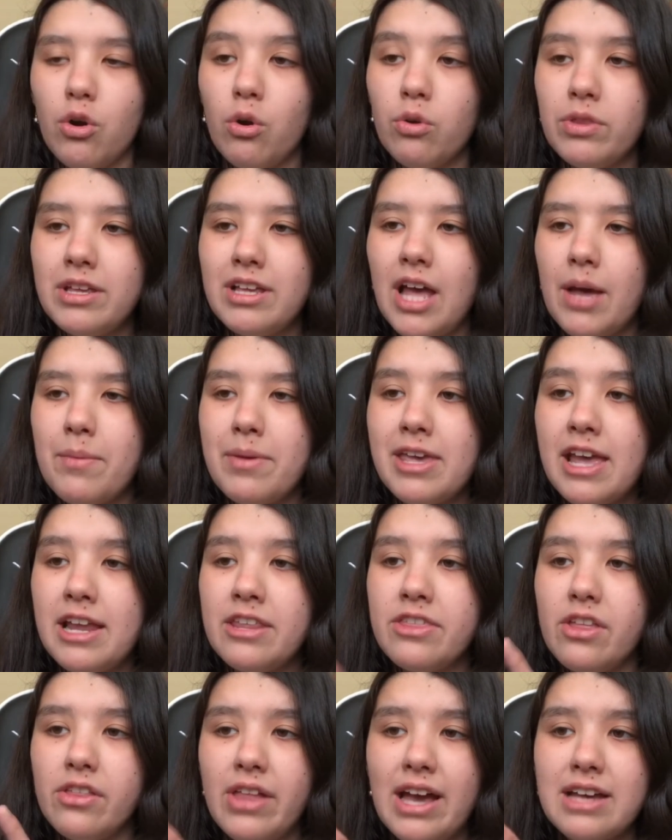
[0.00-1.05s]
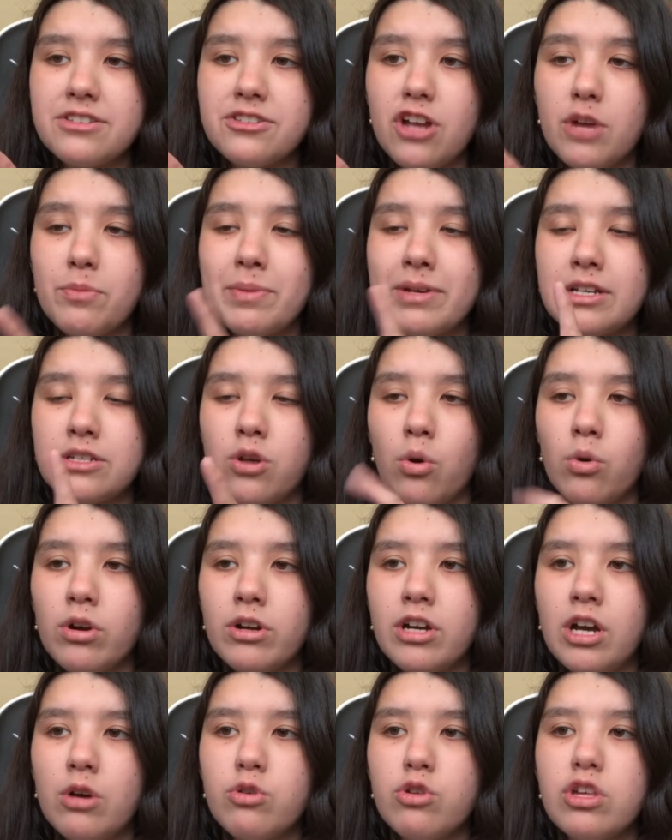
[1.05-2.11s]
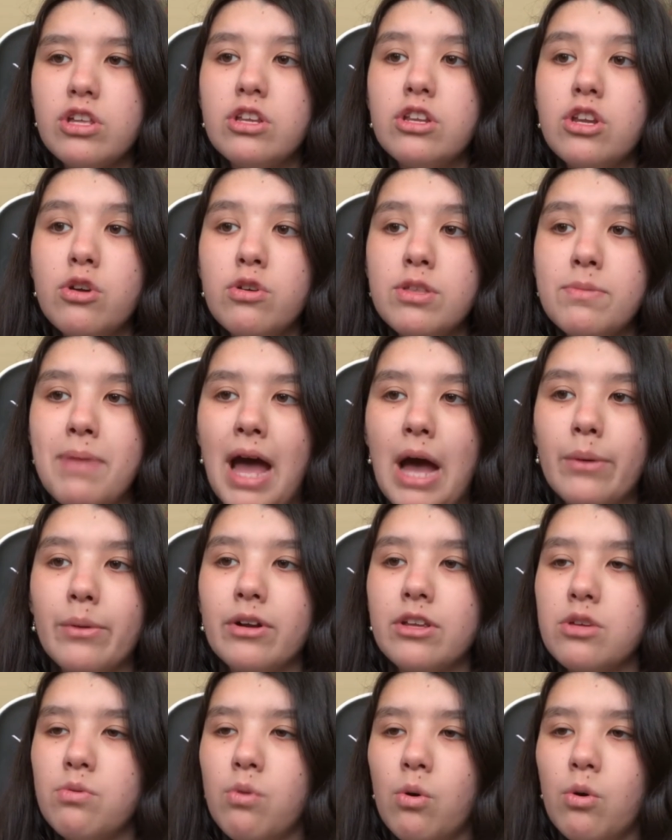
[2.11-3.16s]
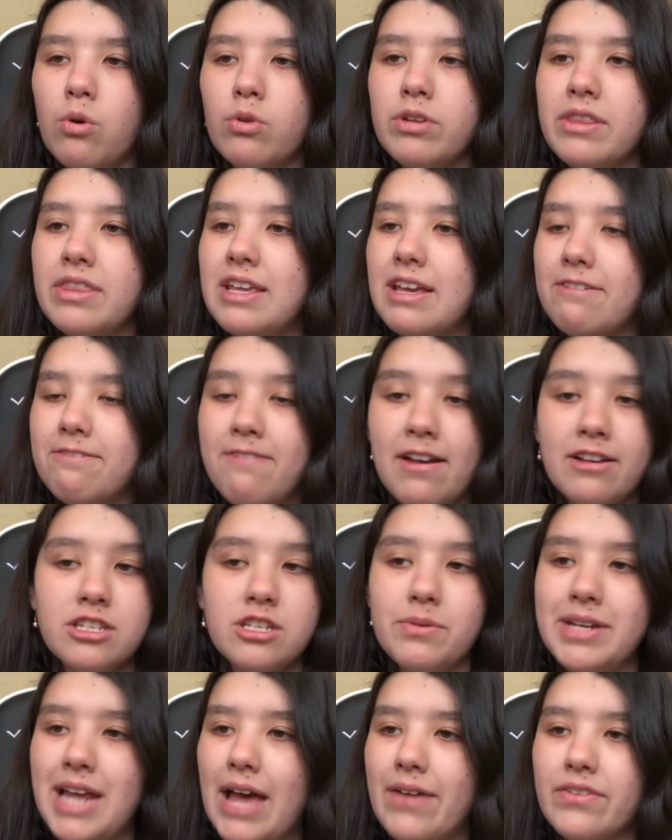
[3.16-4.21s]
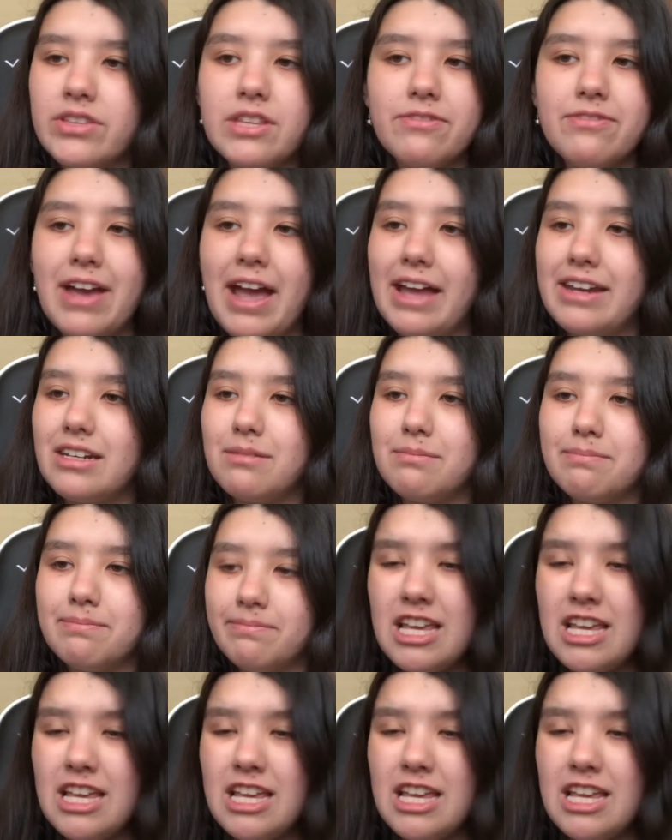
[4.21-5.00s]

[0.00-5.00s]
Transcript: only coming in the last arc because Horikoshi knew the power you hold and the effect you would have on the fandom.